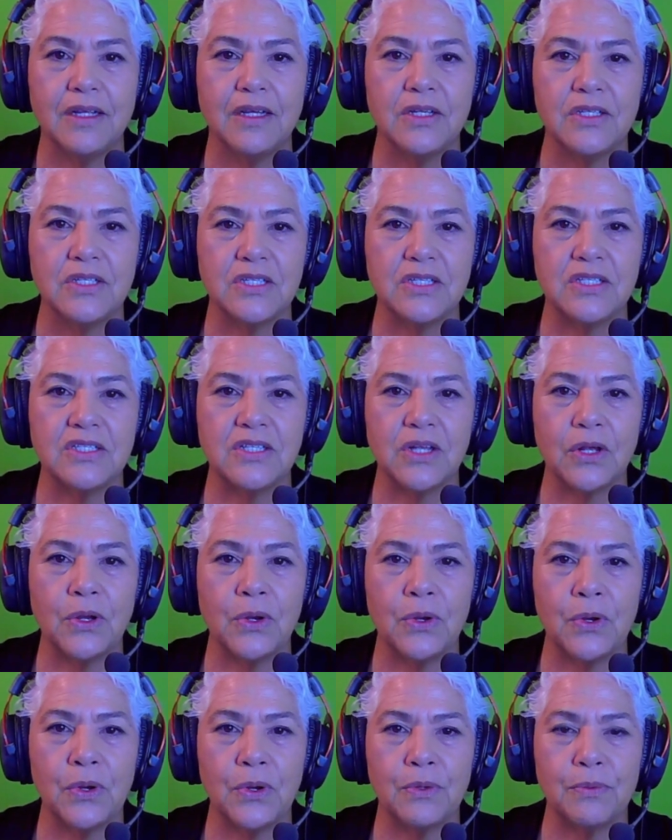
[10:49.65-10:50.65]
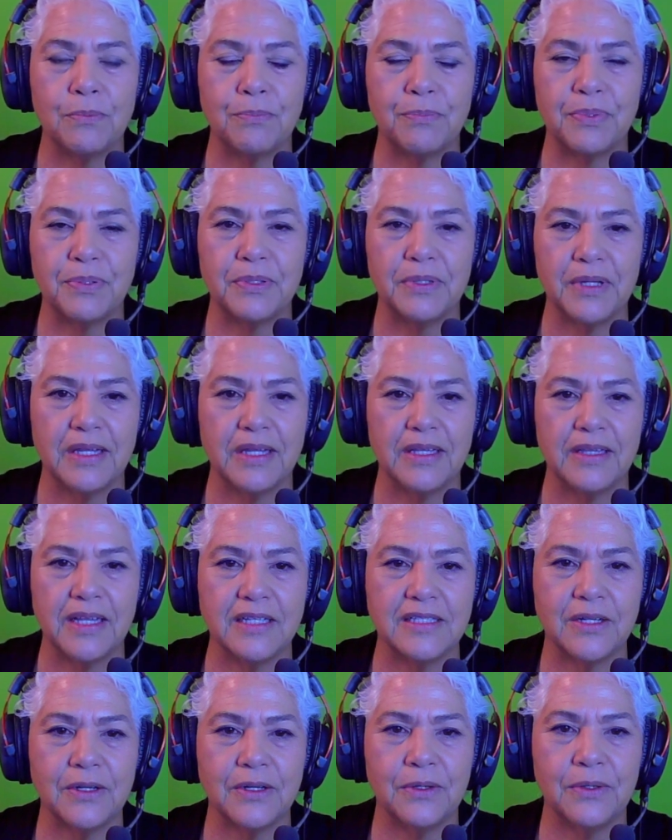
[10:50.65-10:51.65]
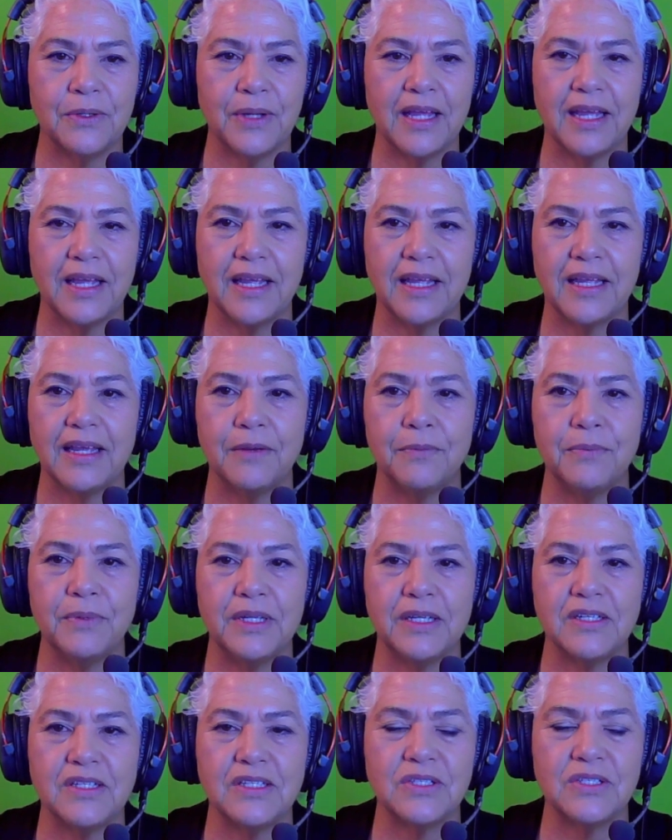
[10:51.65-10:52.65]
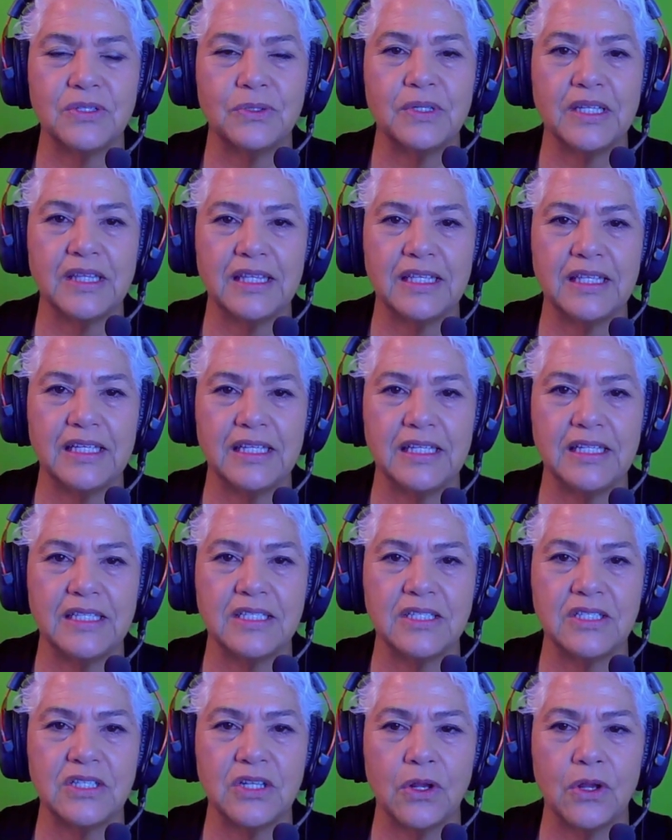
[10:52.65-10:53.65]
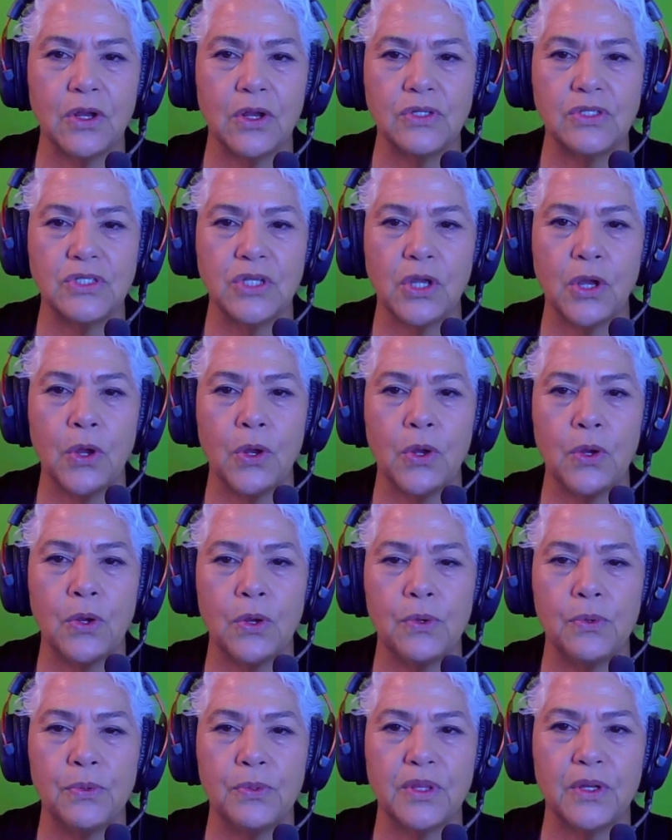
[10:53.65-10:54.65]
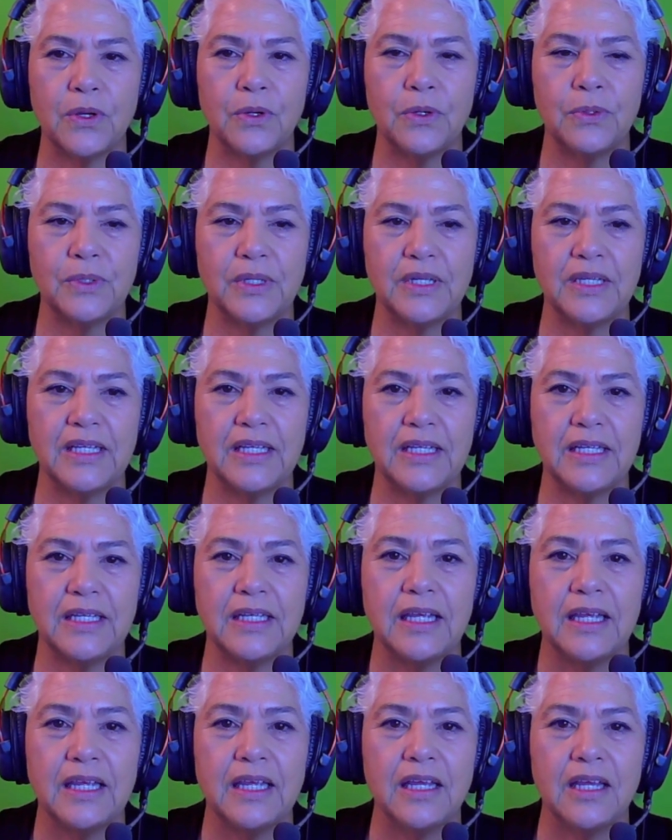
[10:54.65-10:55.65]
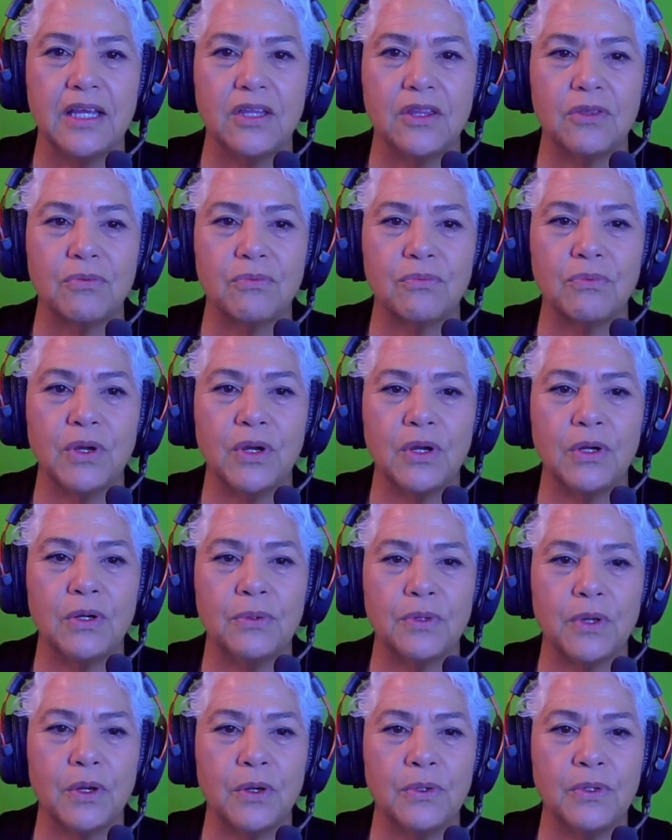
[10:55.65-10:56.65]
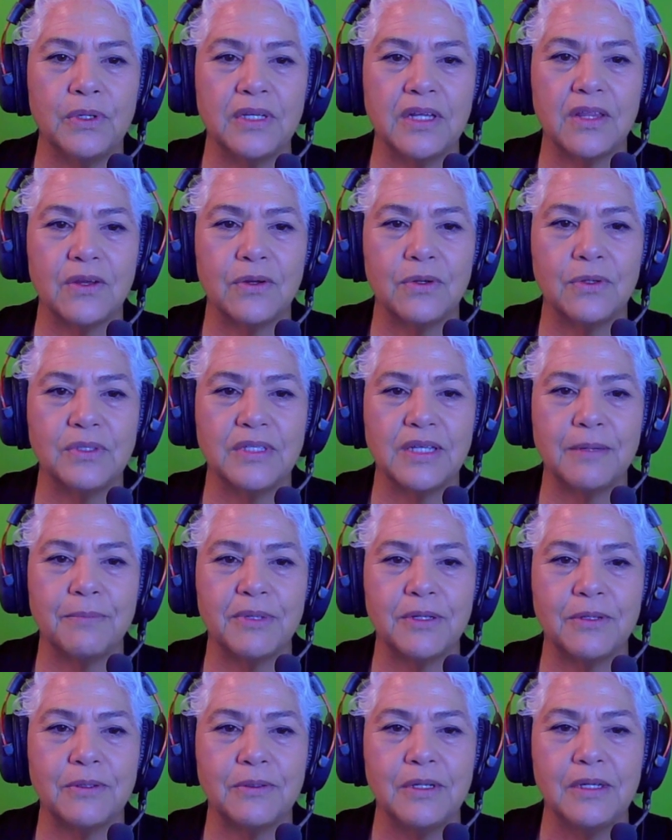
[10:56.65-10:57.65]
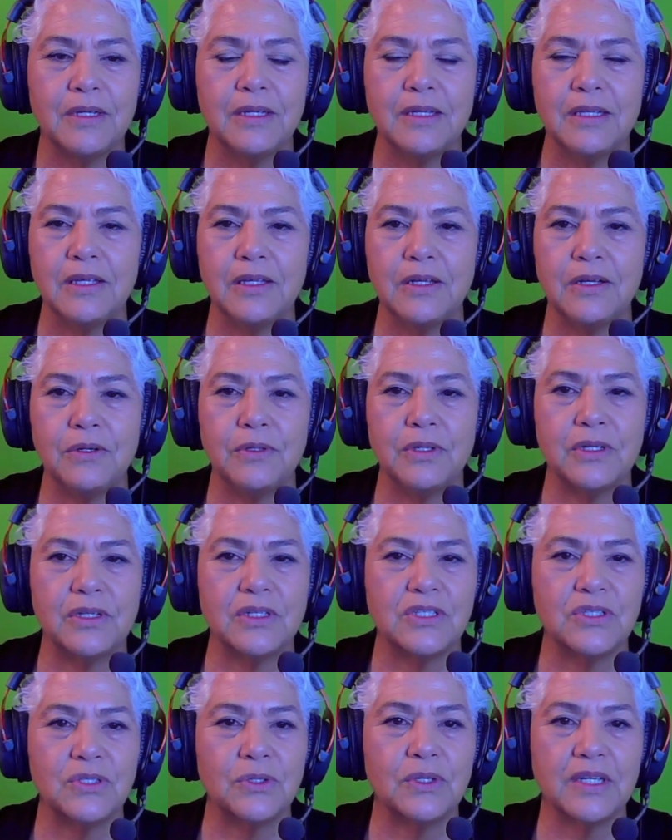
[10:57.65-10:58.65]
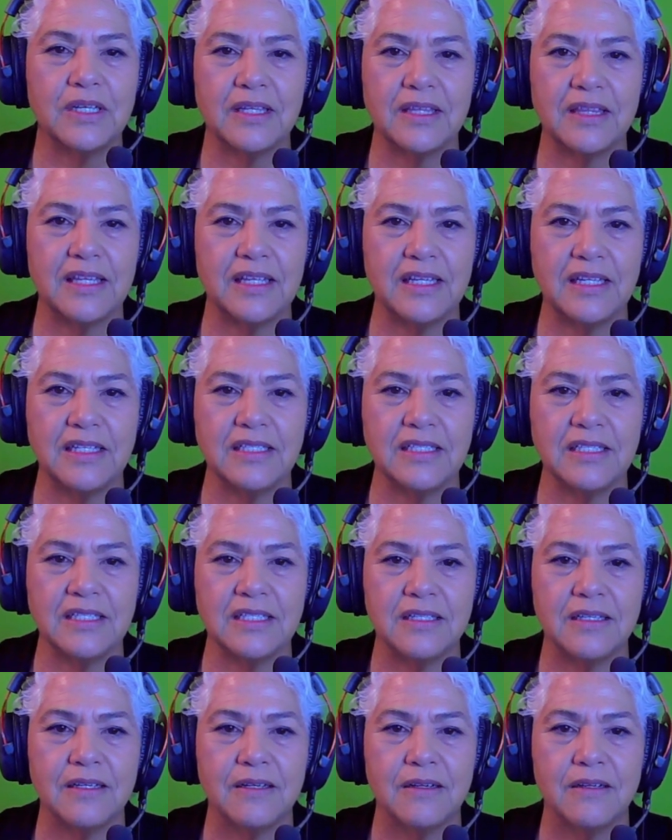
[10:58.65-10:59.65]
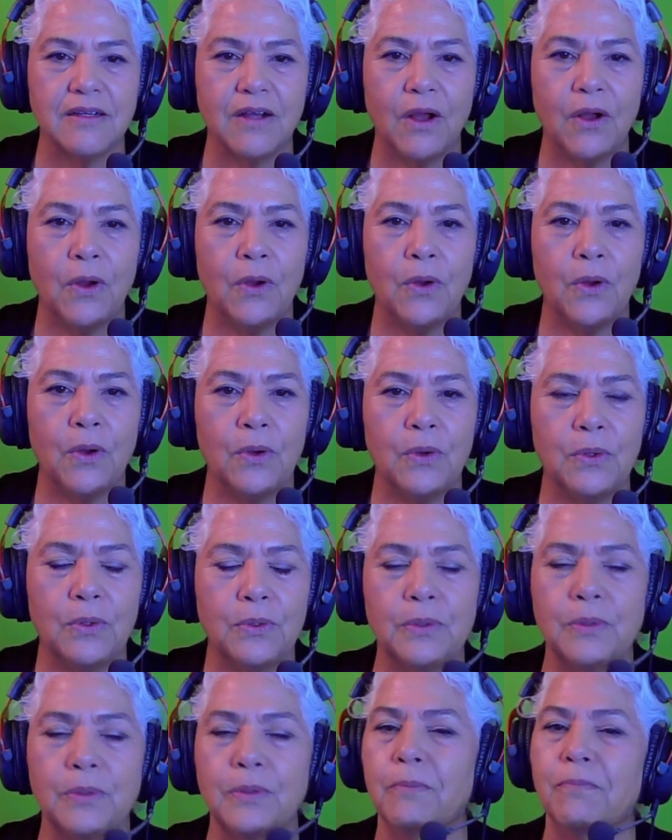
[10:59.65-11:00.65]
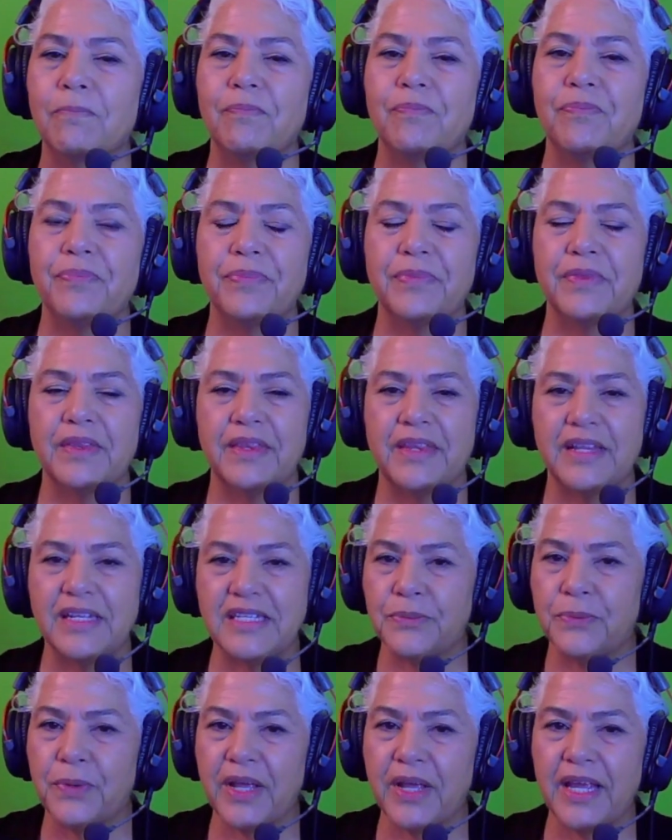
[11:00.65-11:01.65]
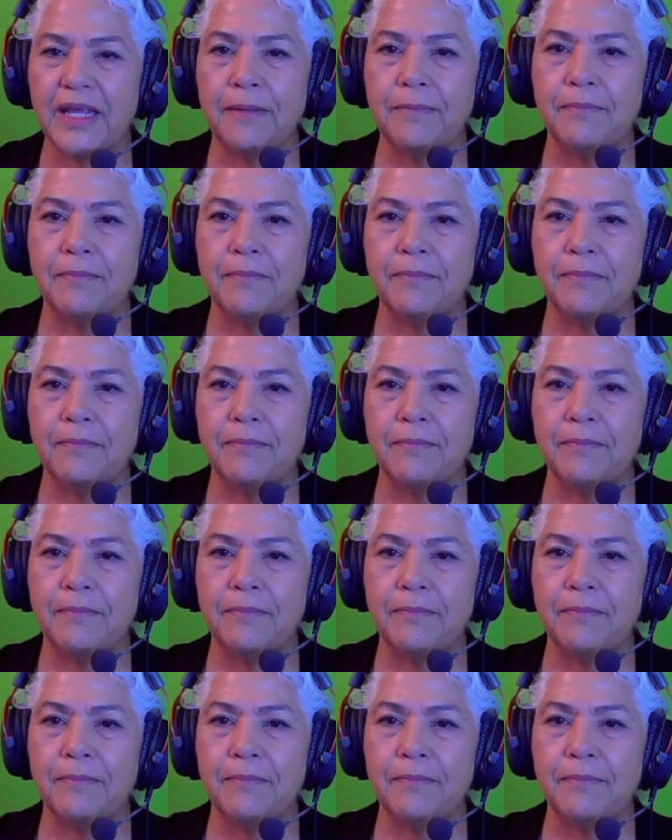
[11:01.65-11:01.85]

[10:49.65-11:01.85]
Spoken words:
Soap, and that's OA. And we can sort these toe with the OE and throw, oh, another OW. You know, you can sort these O this way,